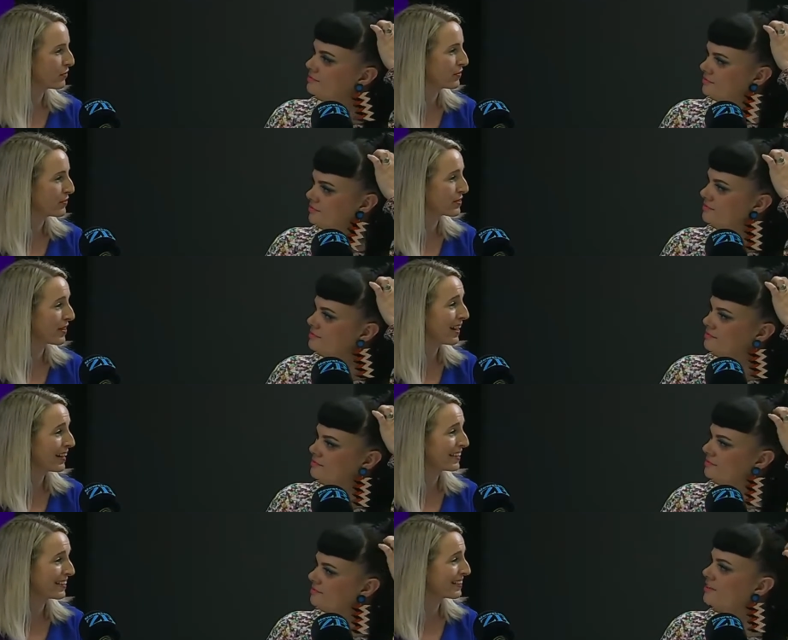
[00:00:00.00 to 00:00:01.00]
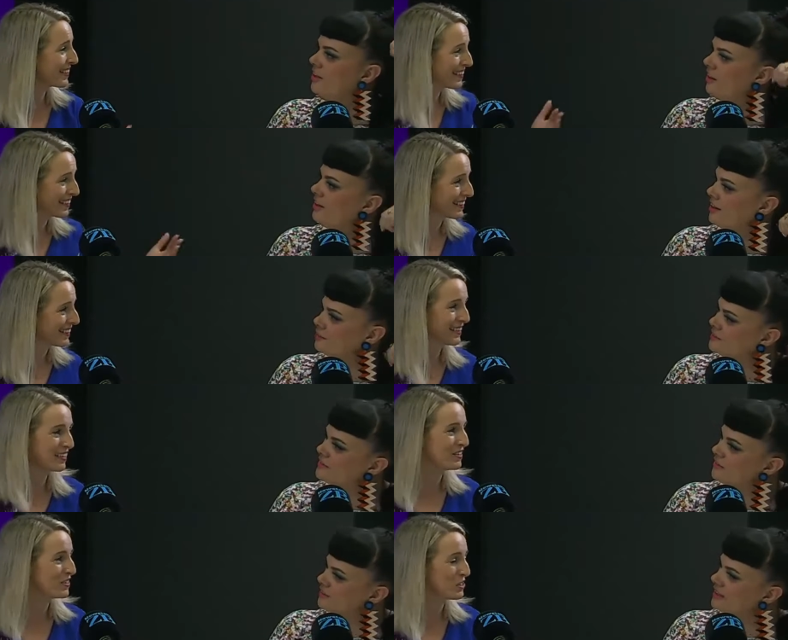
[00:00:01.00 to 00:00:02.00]
Speaker 1: feels like Oh,
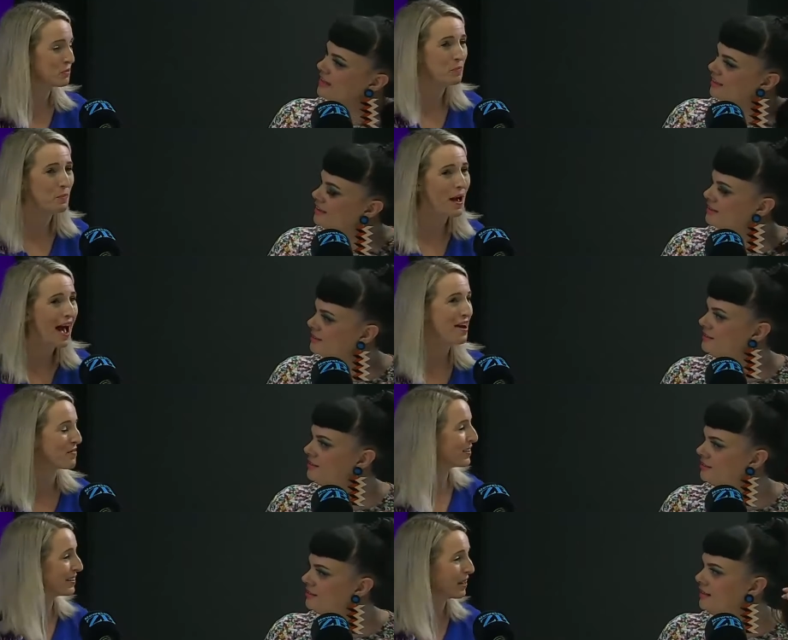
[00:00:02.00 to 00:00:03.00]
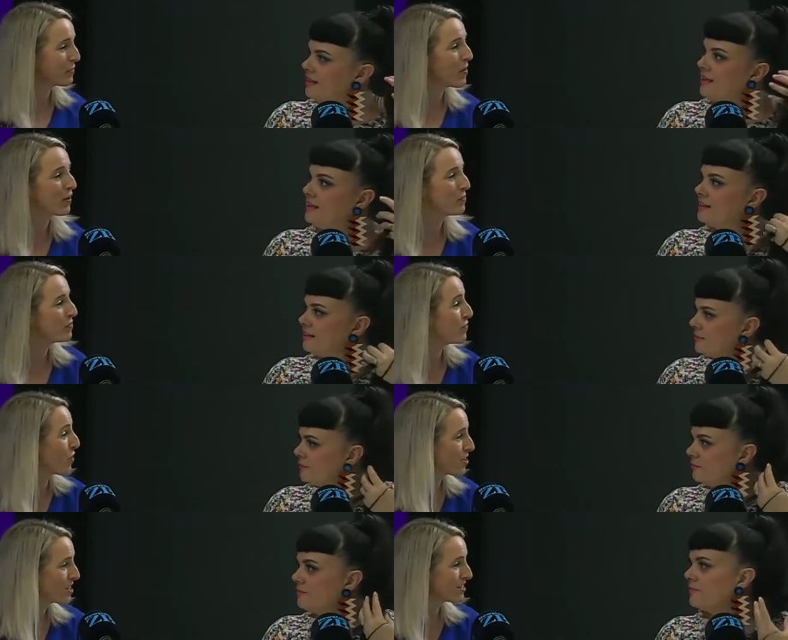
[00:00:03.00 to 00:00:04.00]
absolutely. You're just part of it and they welcome
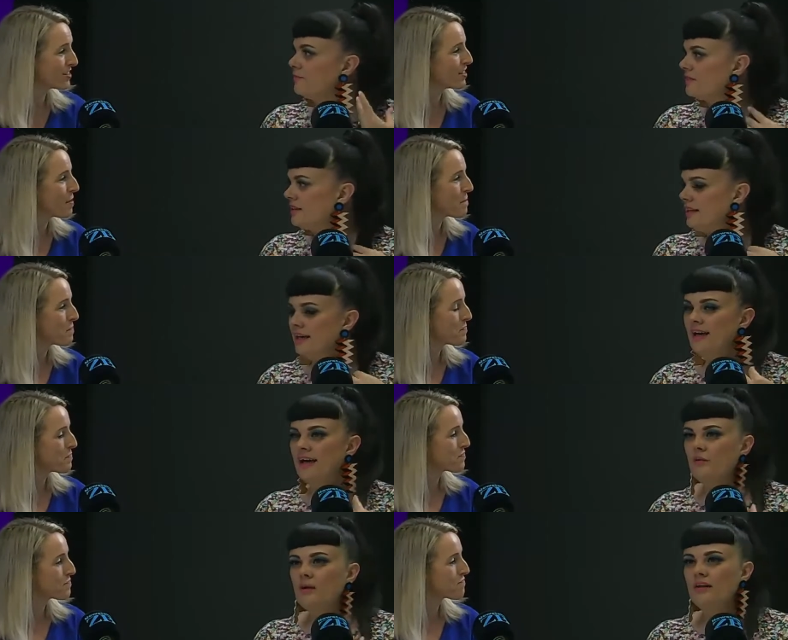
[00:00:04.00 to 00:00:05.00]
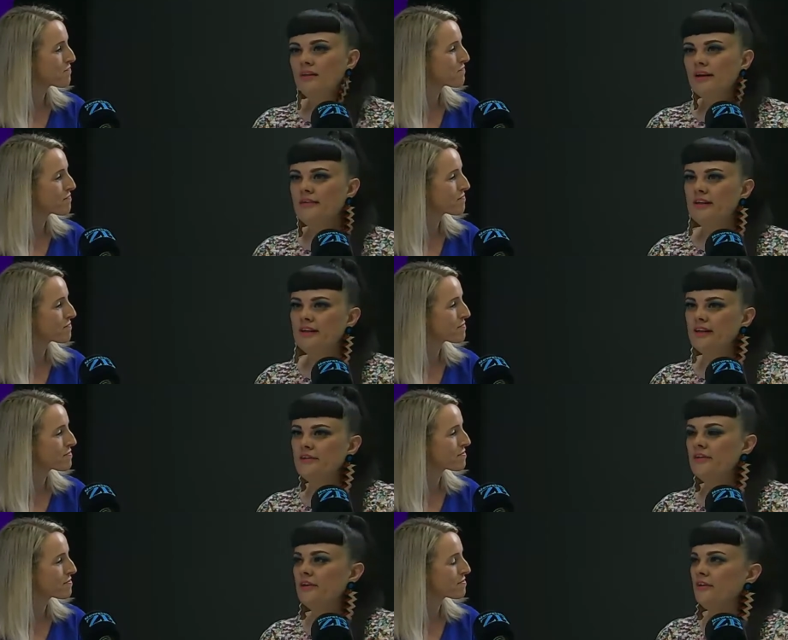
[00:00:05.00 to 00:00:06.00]
foreigners.
Speaker 2: Yeah, well, I think that
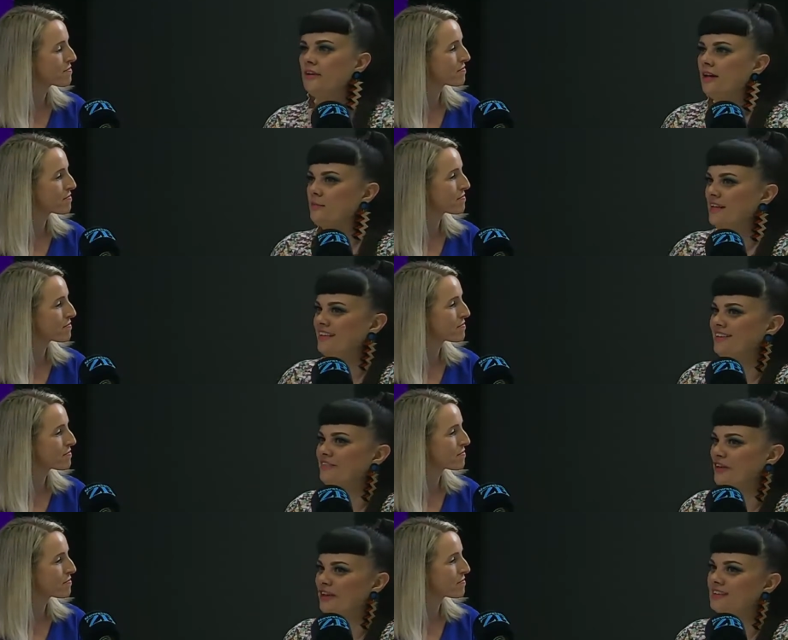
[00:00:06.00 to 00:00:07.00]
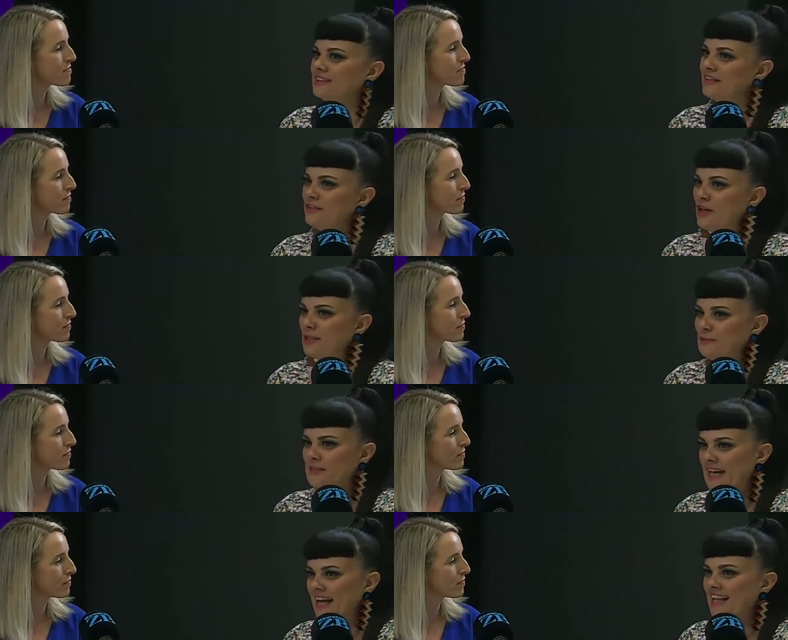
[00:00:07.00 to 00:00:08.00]
they're, I mean, you've got that Southern
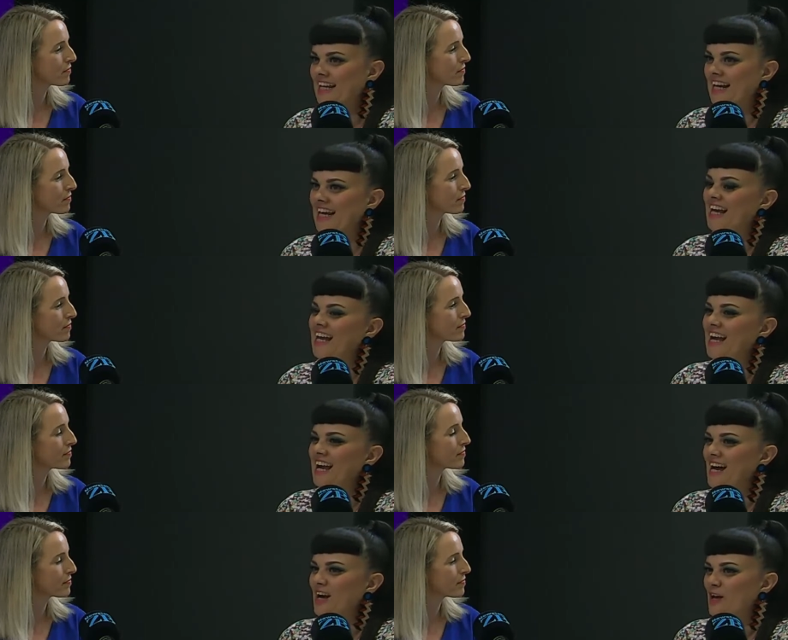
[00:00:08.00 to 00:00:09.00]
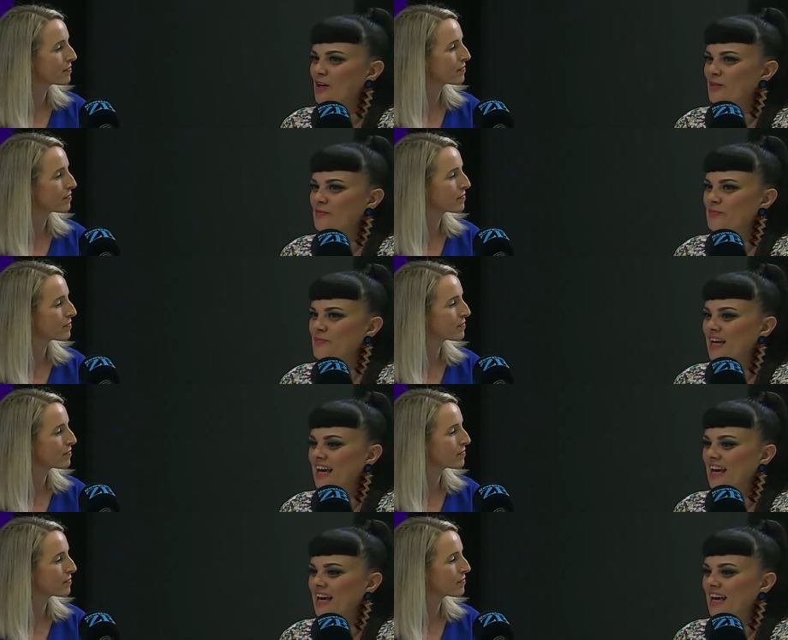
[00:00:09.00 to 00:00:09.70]
hospitality um,